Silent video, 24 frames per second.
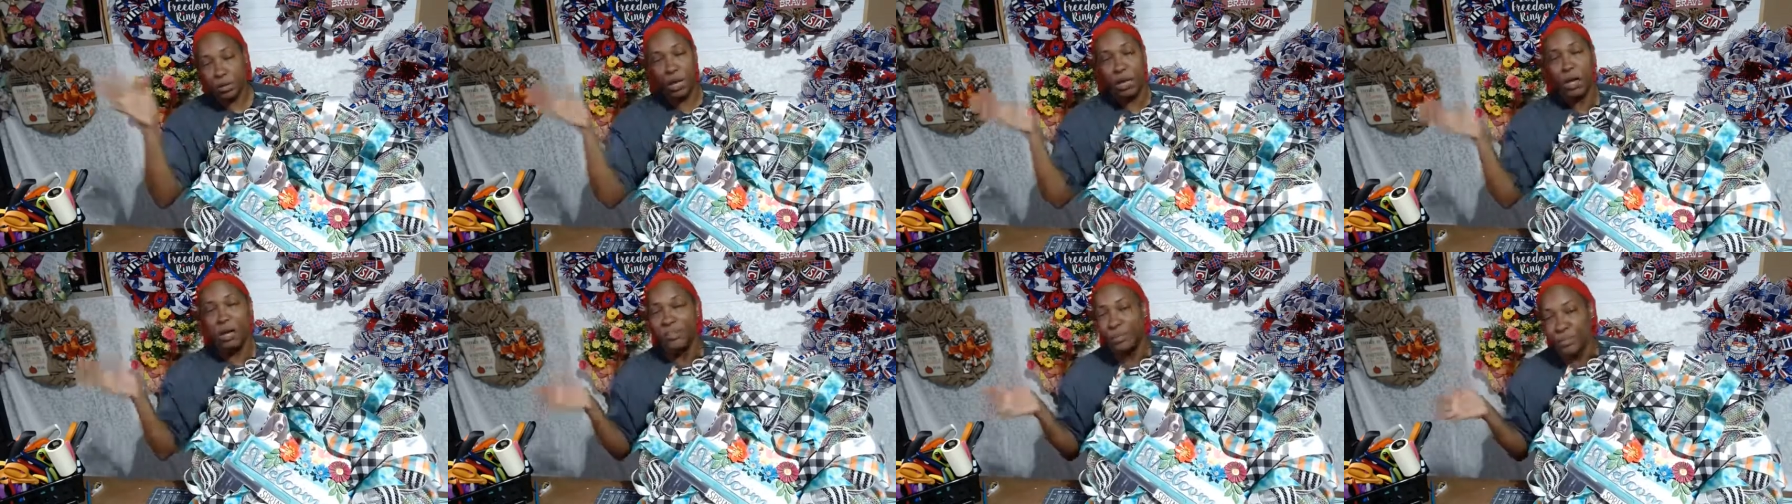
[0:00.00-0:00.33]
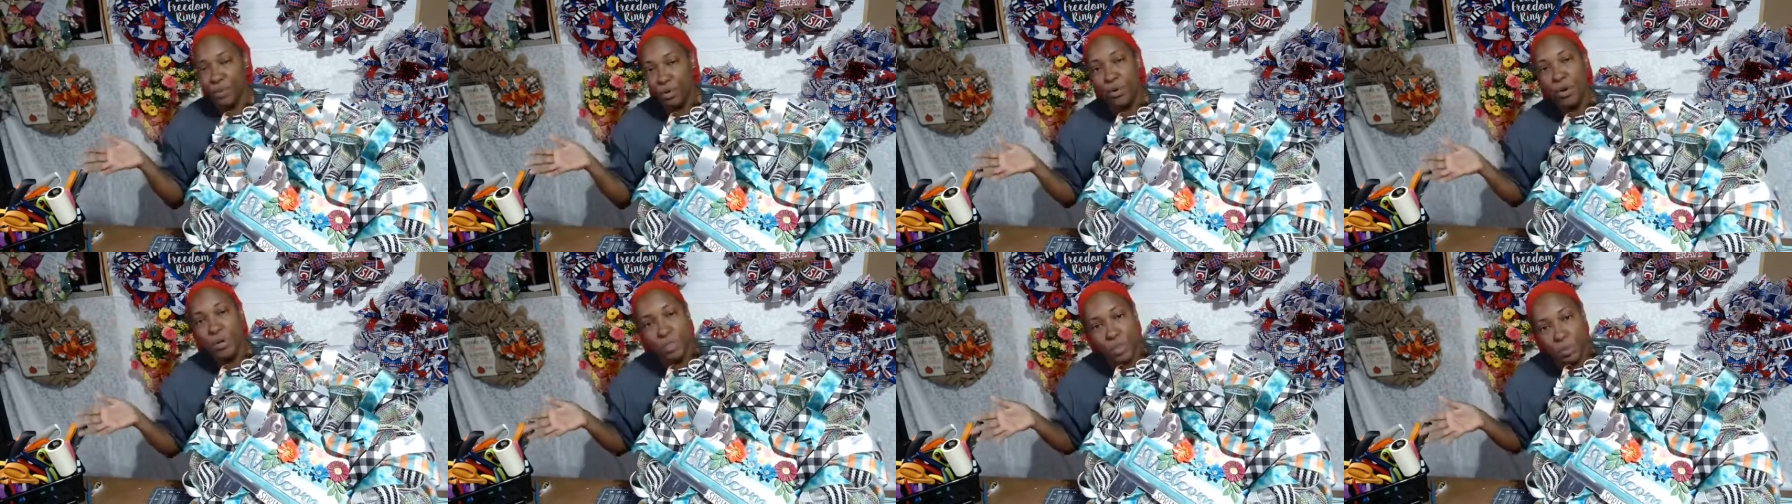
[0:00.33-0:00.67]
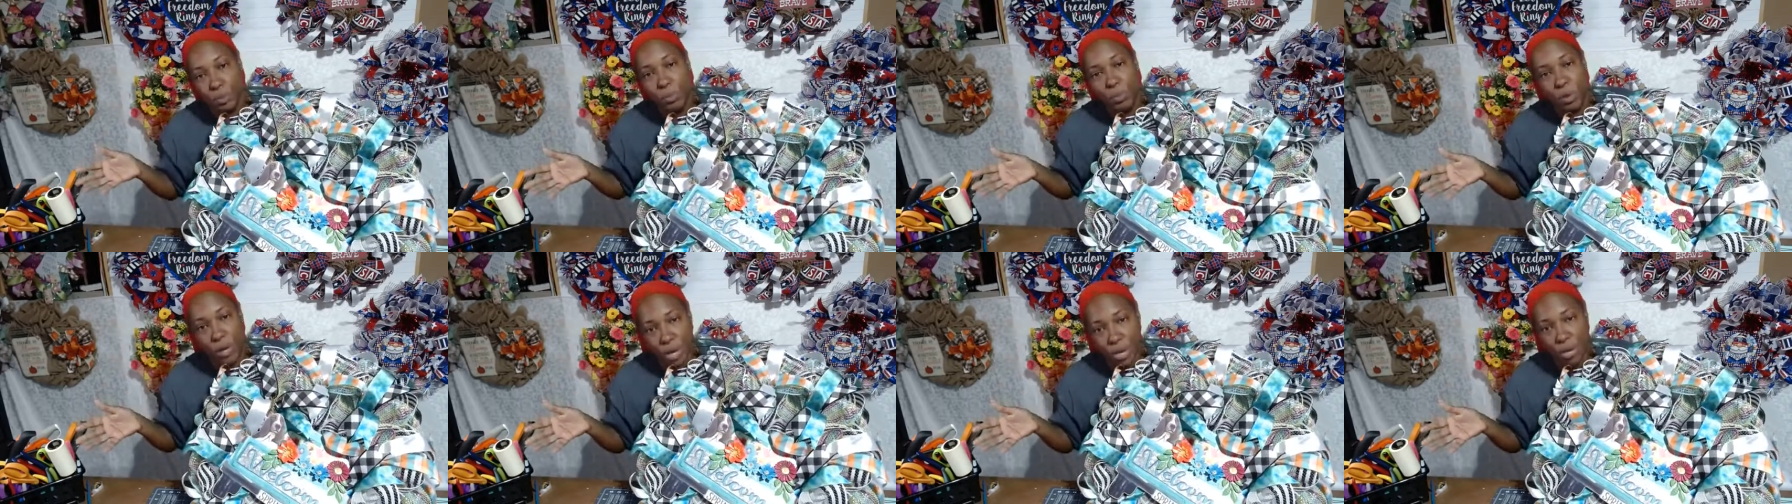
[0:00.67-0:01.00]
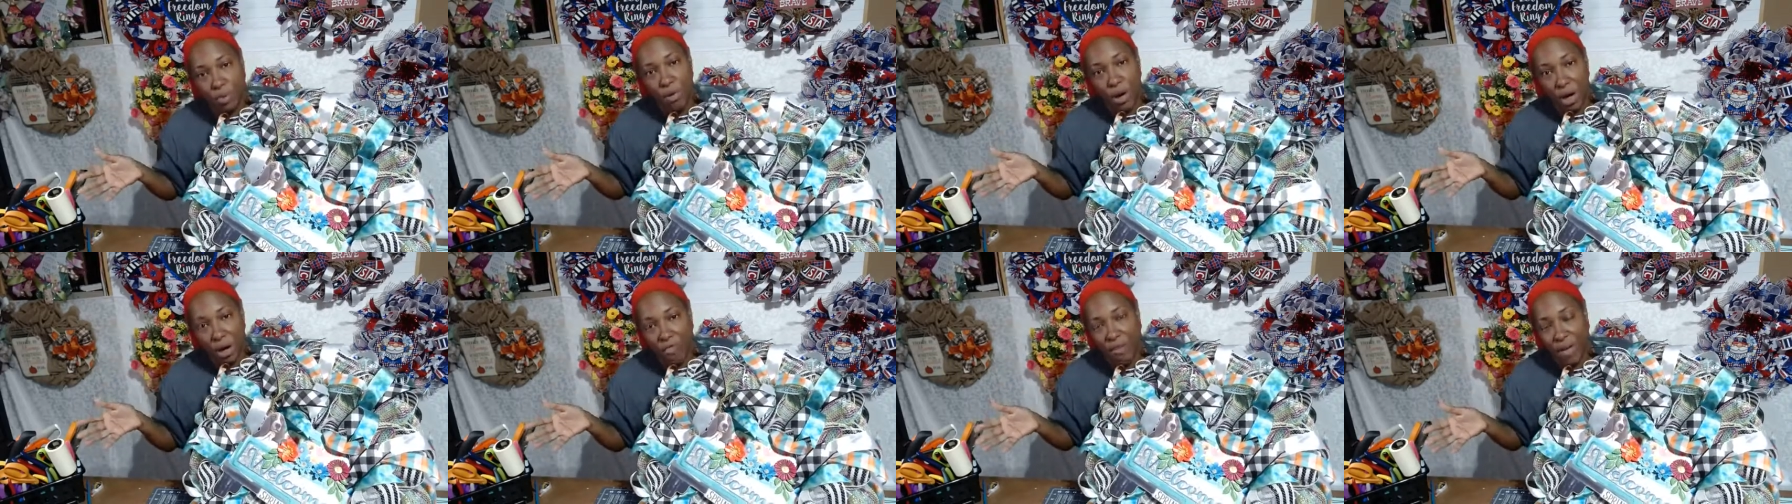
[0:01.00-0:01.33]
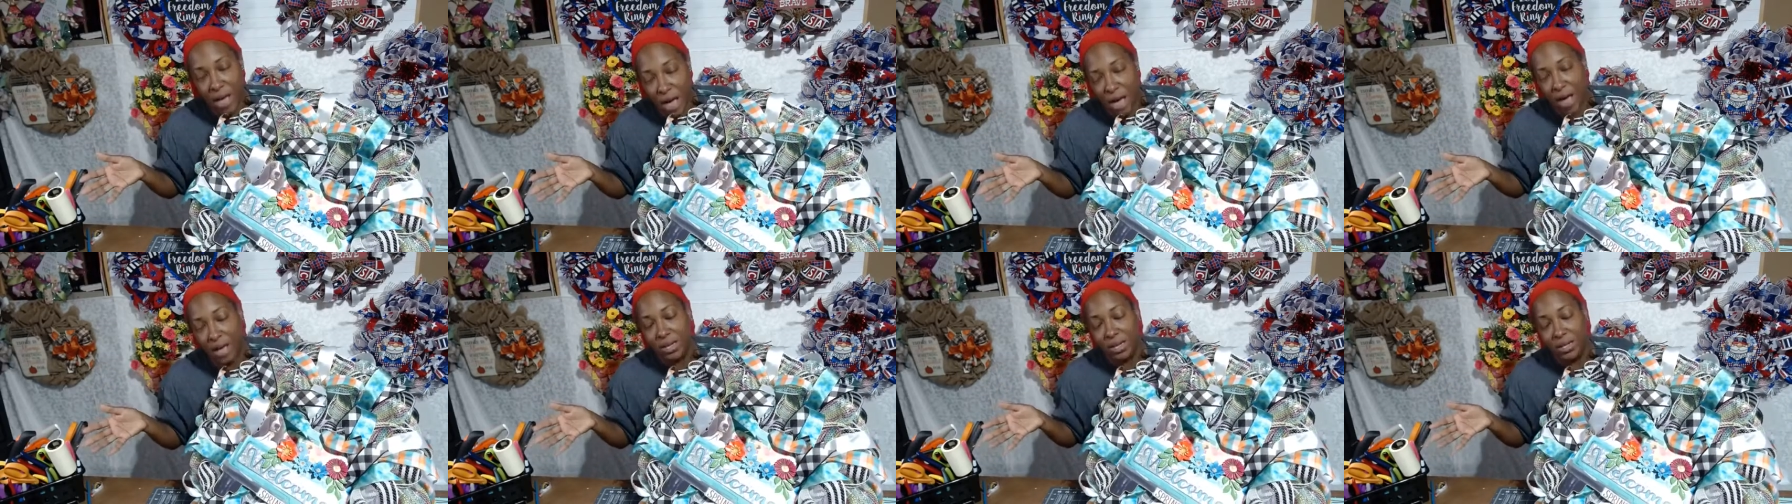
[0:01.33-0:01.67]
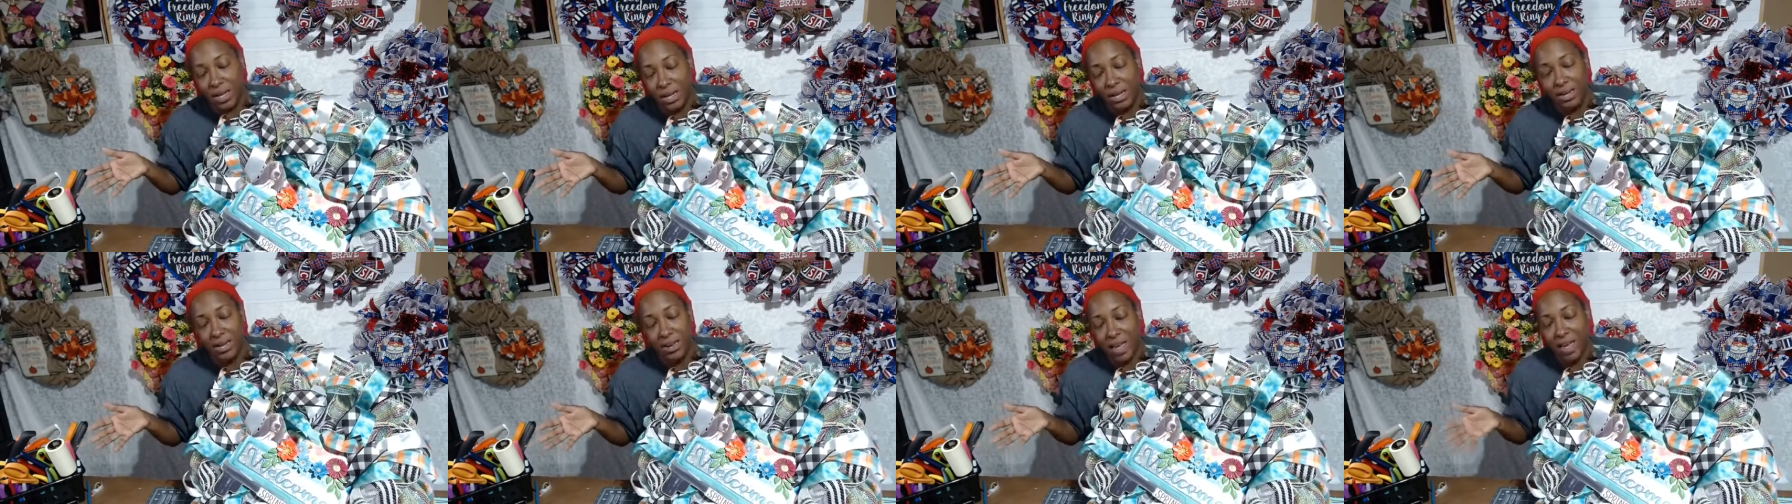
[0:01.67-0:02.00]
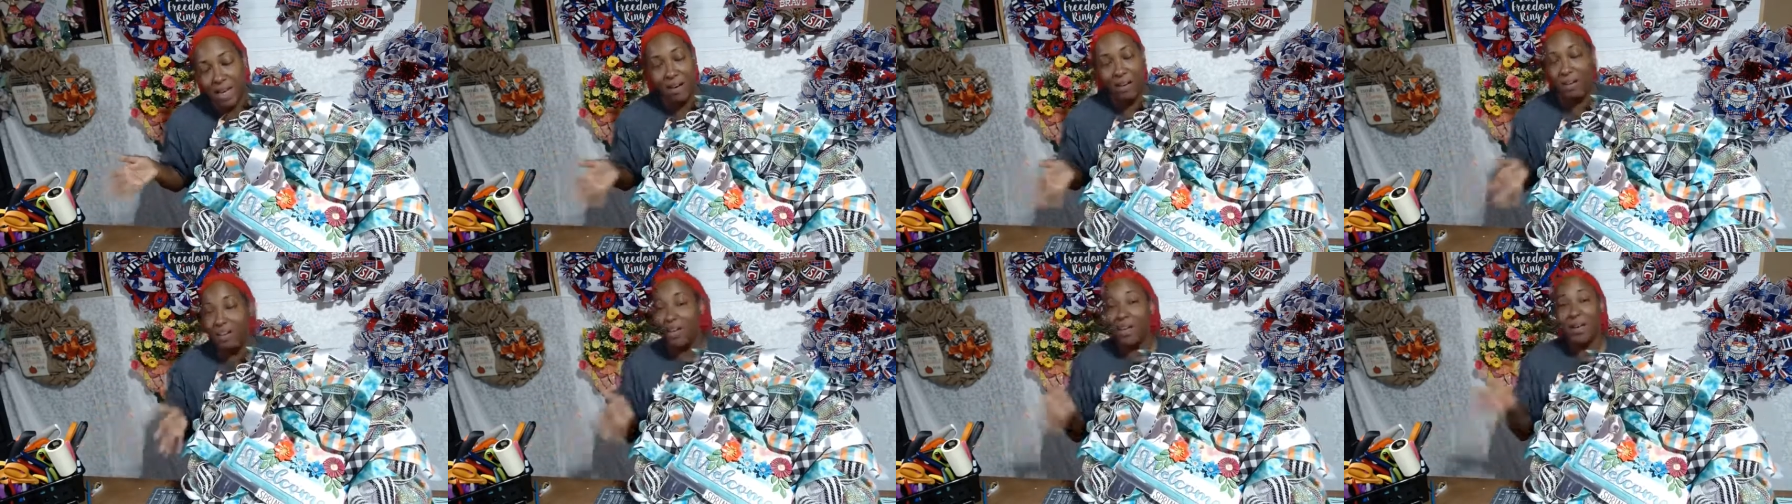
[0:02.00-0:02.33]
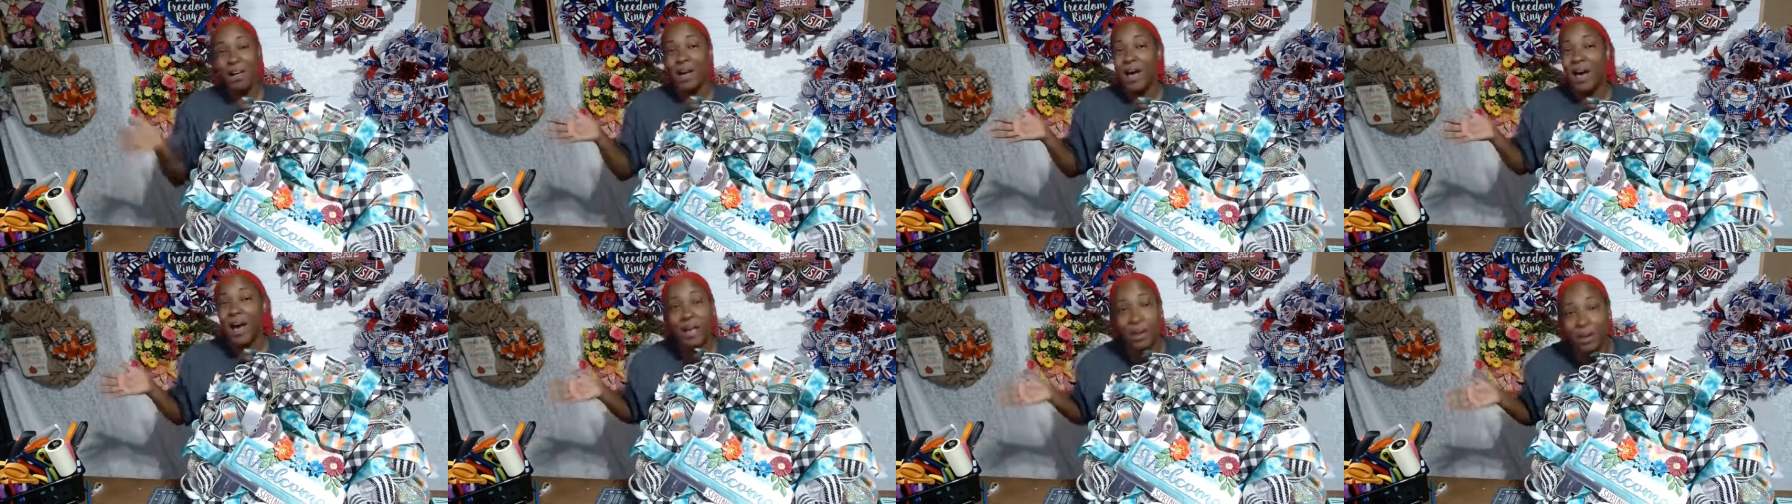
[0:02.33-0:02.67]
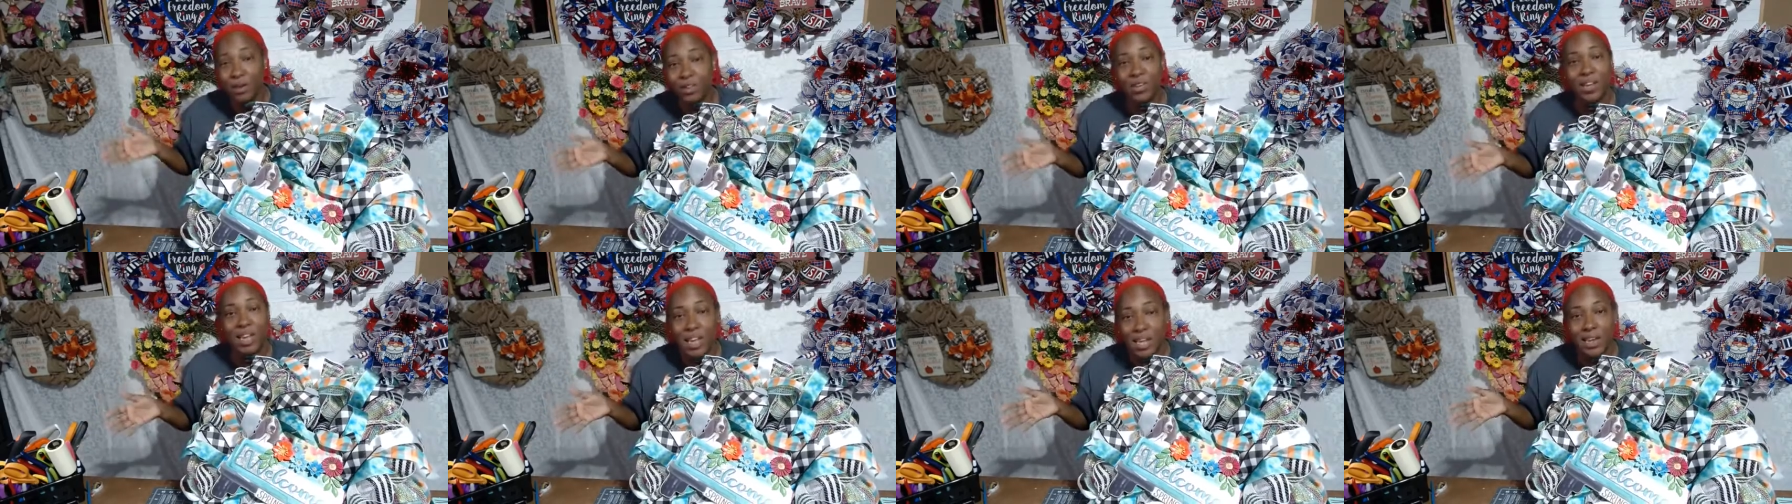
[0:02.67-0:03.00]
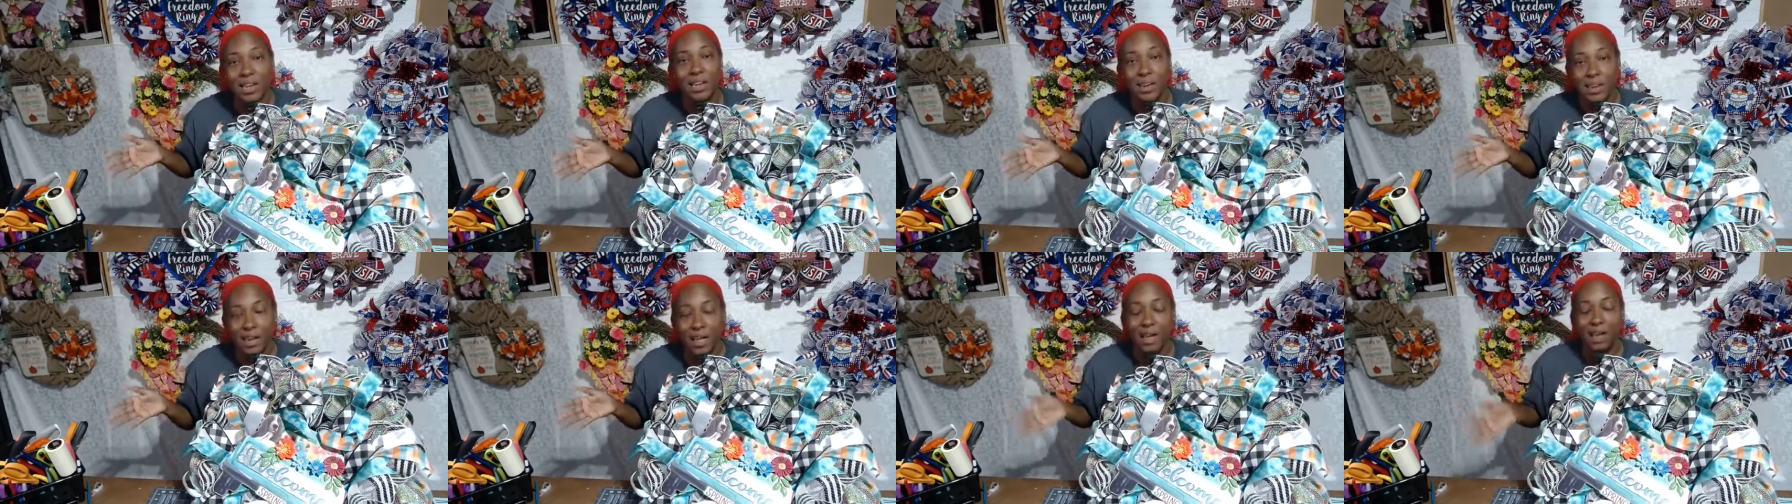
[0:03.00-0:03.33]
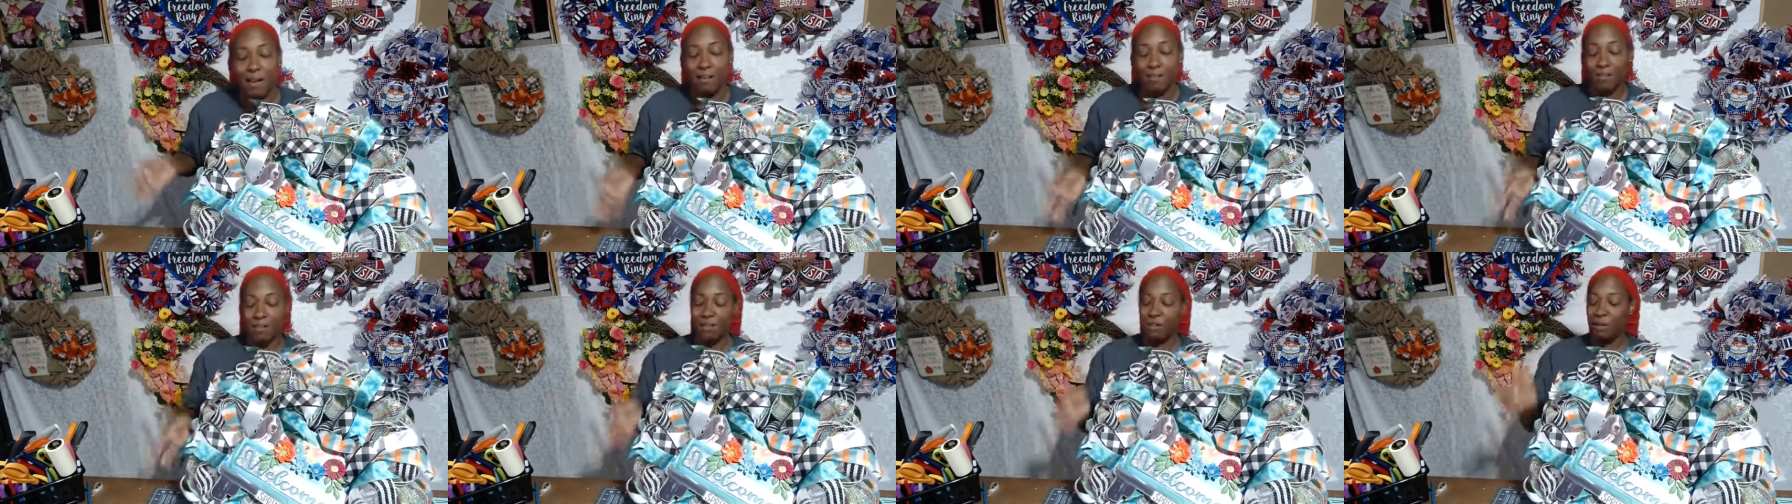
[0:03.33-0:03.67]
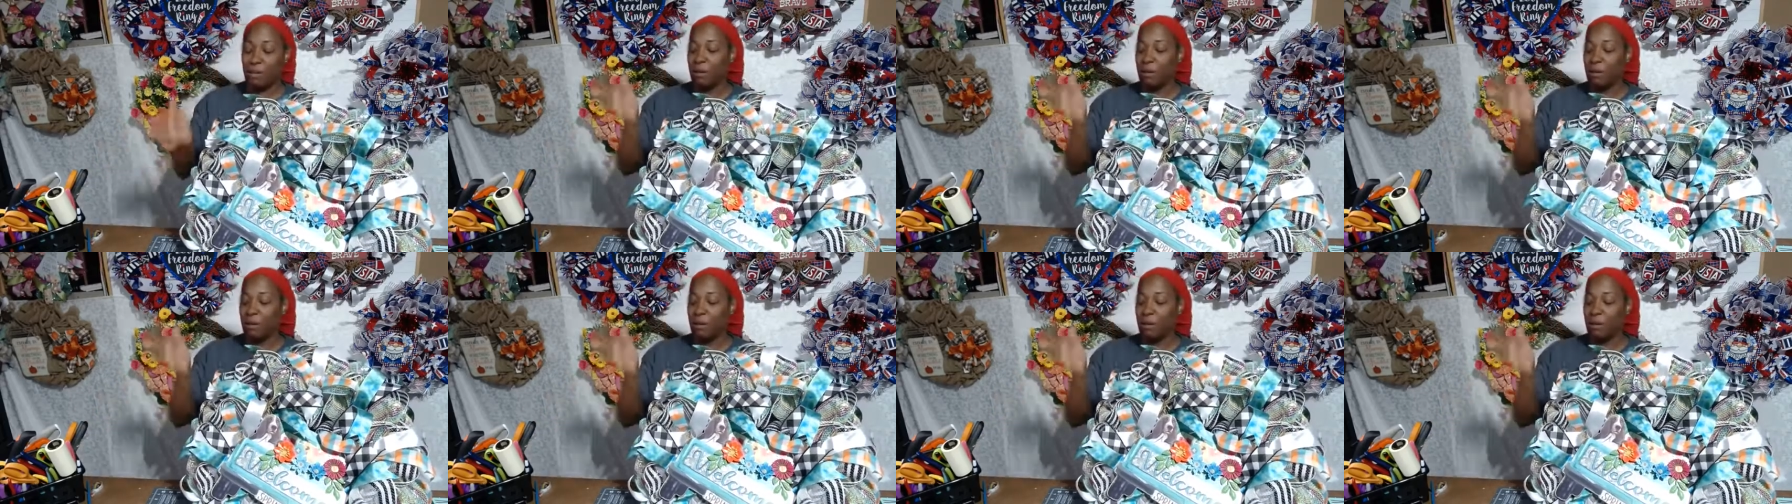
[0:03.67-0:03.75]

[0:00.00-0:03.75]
Of course it would be in Craft Outlet now. I don't need it now.